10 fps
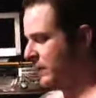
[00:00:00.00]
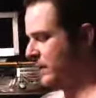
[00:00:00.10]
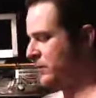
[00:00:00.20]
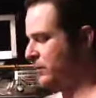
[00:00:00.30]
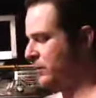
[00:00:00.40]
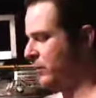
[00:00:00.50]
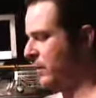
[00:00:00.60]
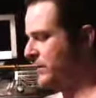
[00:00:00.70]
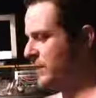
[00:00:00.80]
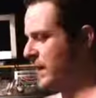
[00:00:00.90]
Each
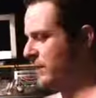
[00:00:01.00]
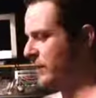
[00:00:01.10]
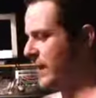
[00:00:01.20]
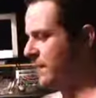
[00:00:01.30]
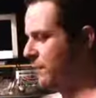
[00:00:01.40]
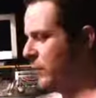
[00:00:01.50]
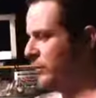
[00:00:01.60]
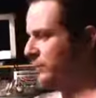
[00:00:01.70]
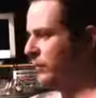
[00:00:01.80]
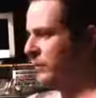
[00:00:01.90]
drum sound will have
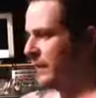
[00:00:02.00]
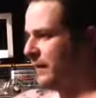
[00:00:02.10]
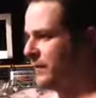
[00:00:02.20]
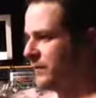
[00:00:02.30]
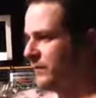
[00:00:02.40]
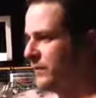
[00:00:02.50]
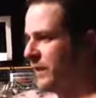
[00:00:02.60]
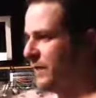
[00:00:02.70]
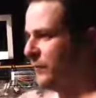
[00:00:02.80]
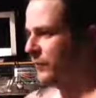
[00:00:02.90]
multiple layers of
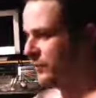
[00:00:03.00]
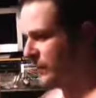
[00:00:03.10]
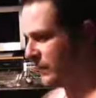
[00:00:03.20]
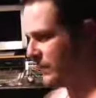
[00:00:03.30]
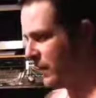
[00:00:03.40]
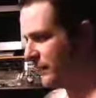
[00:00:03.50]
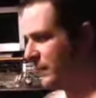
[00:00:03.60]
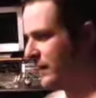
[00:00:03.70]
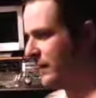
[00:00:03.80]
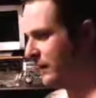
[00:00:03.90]
samples, so the
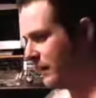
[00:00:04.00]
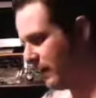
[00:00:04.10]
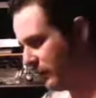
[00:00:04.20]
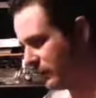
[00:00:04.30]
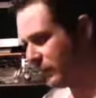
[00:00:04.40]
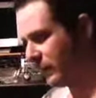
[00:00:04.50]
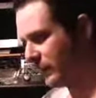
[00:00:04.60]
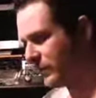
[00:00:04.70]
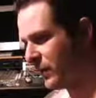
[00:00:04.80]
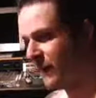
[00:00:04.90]
softer you hit it, it'll trigger
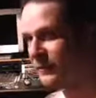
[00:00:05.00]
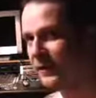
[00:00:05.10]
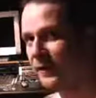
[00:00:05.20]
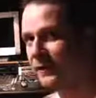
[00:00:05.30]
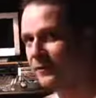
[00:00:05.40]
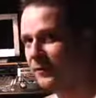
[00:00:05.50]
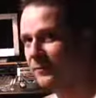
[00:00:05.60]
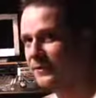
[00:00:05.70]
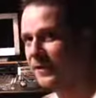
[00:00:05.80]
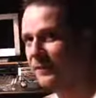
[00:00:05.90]
a softer hit
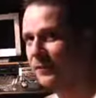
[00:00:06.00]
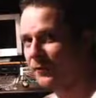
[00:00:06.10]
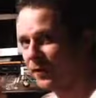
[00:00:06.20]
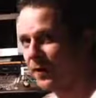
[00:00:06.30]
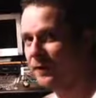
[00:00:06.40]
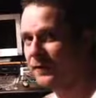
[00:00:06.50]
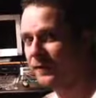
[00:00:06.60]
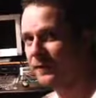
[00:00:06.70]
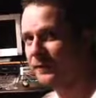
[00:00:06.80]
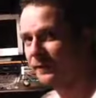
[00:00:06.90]
drum sample. The harder you
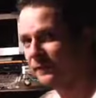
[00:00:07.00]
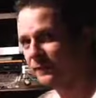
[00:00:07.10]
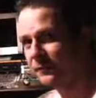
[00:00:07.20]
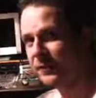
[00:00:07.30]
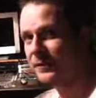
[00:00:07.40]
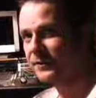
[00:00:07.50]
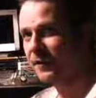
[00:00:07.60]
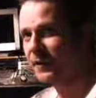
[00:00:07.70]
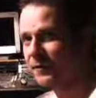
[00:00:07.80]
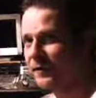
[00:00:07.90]
hit it, triggers a
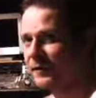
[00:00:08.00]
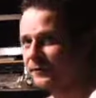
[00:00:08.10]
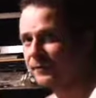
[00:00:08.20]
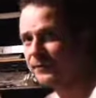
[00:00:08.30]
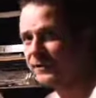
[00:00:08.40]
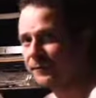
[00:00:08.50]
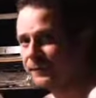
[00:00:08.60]
harder hit drum sample.